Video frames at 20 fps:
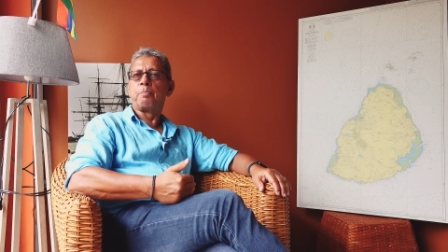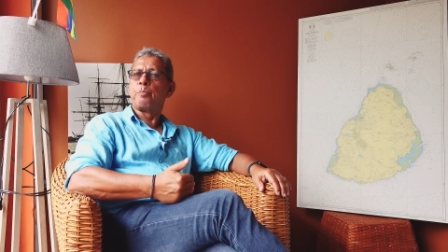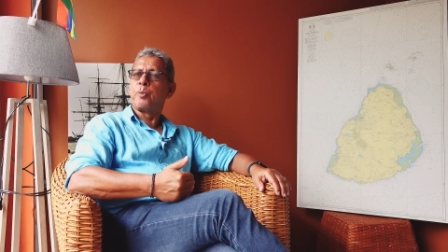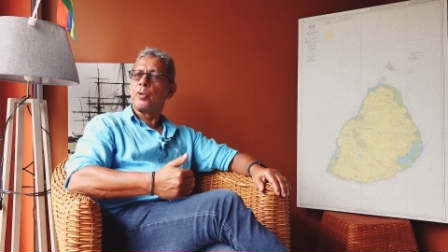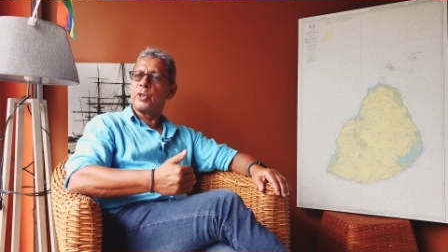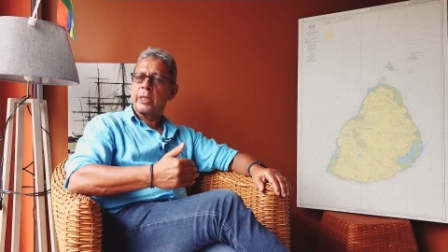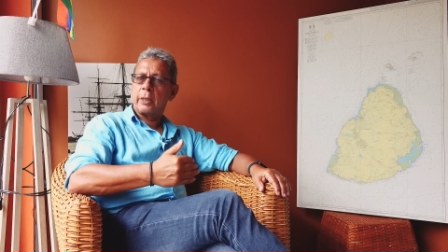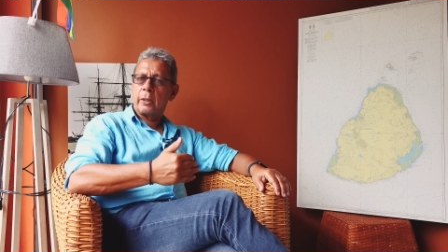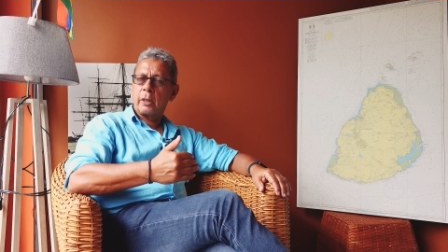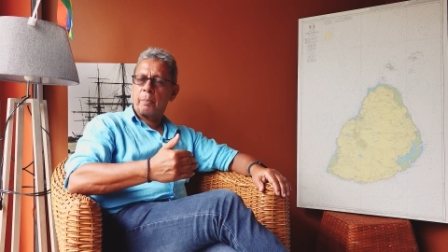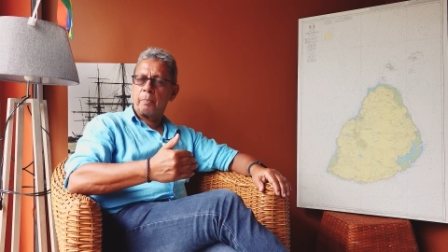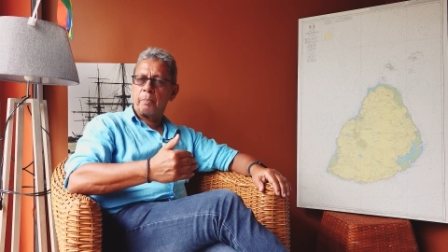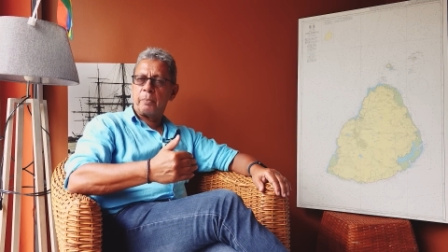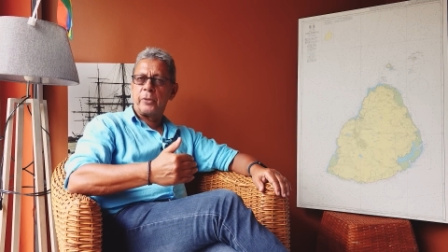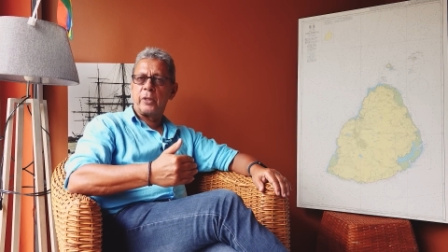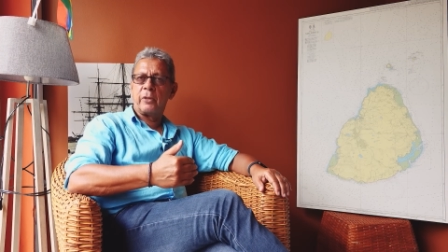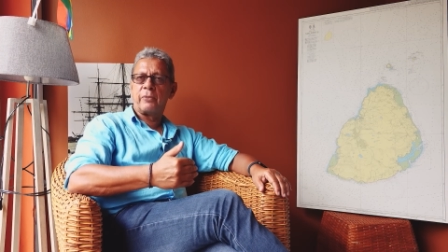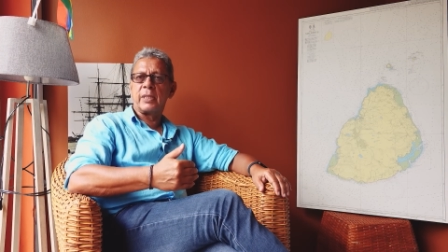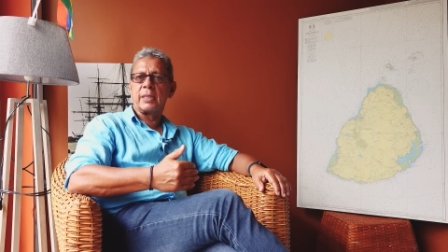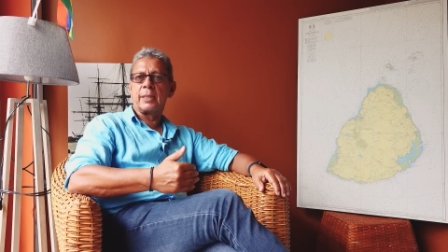pushing up
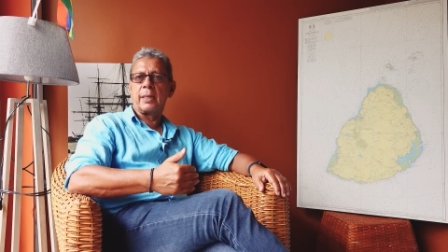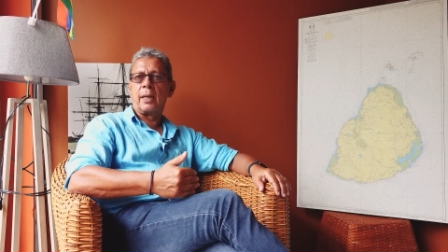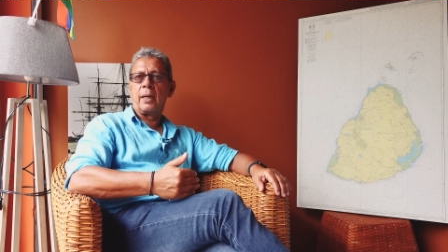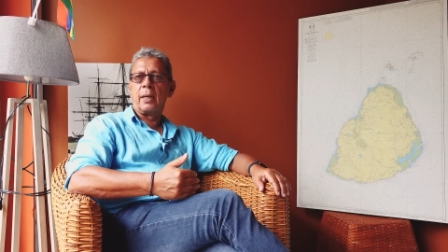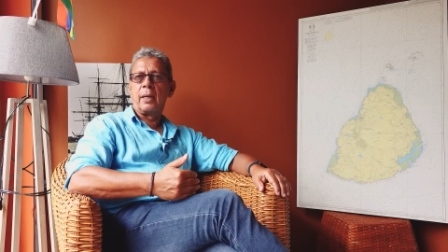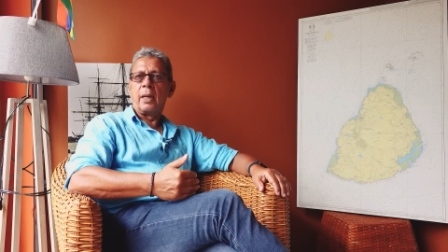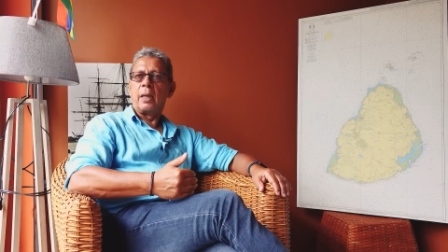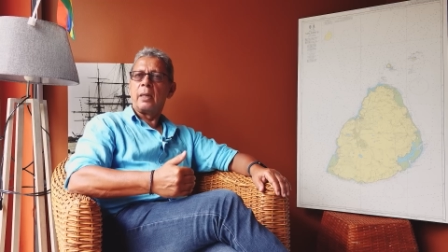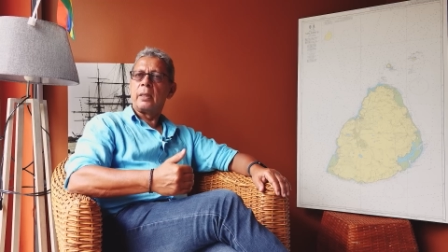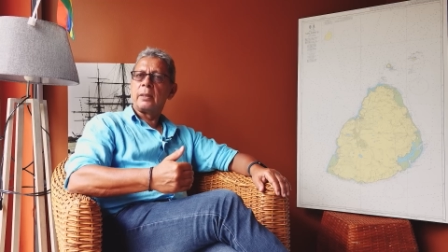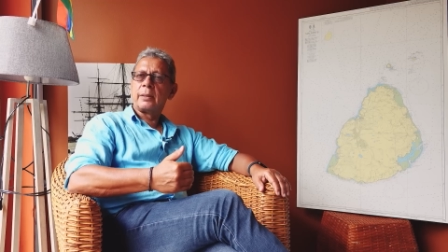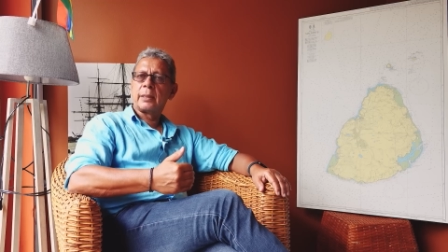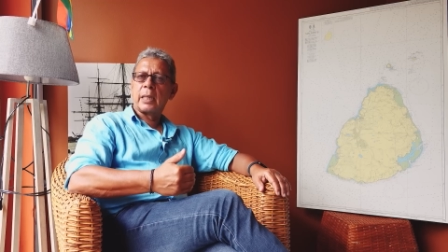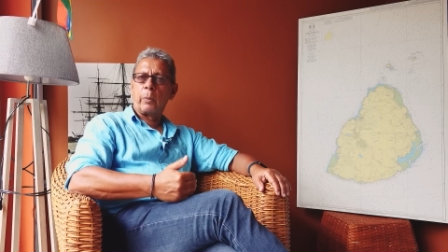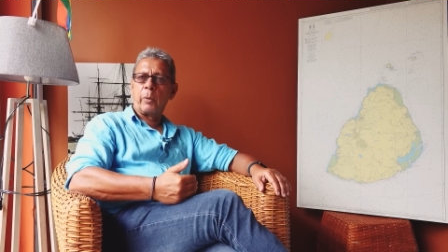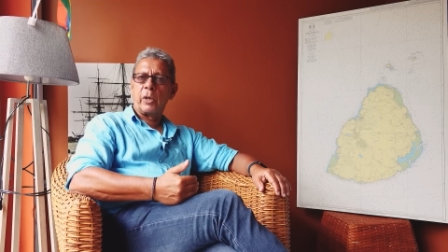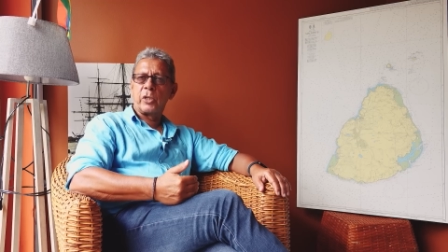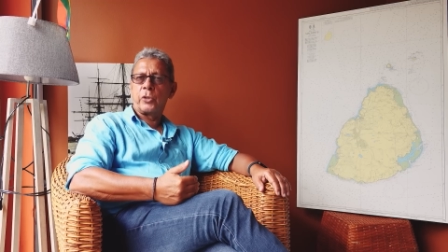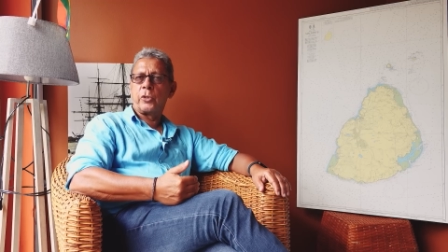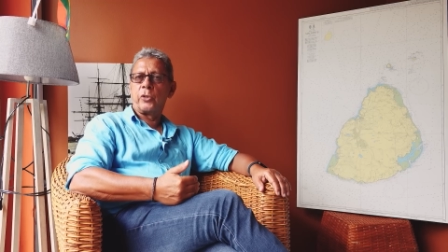the vessel
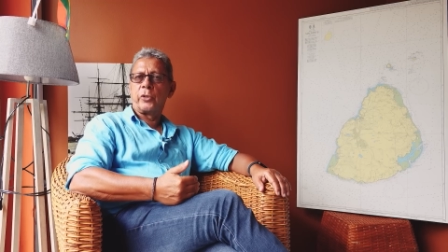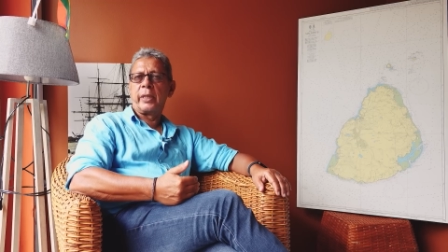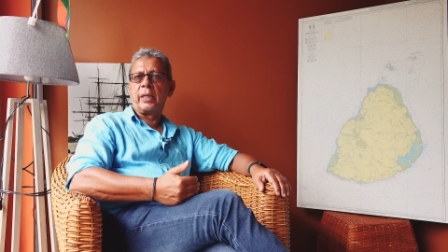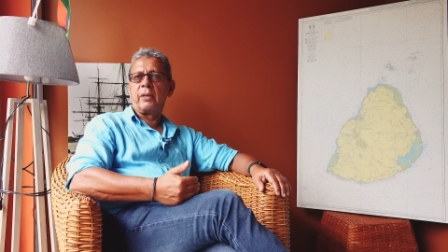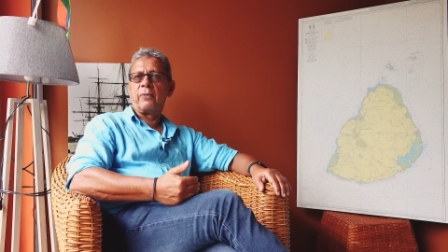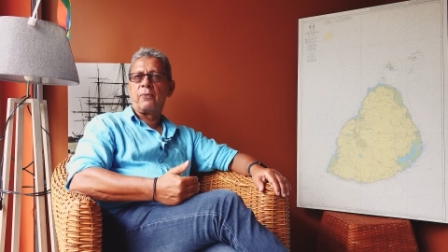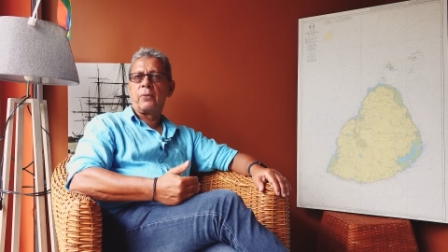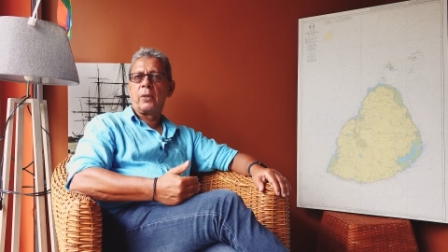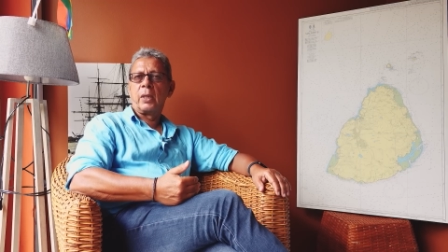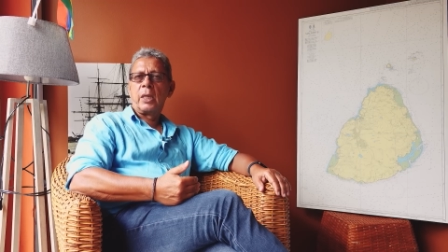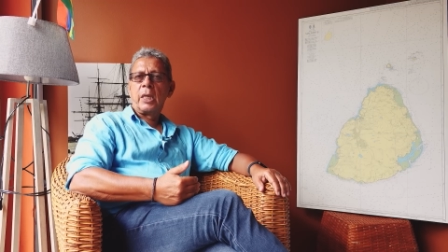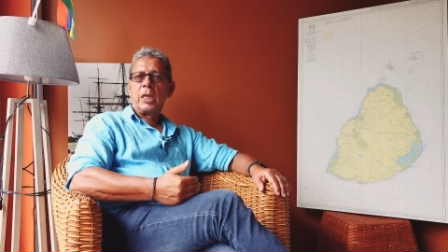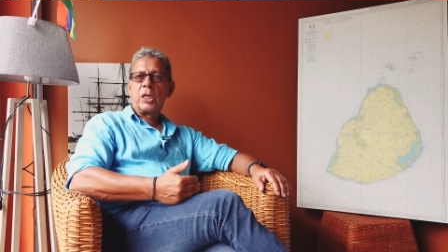towards the reef.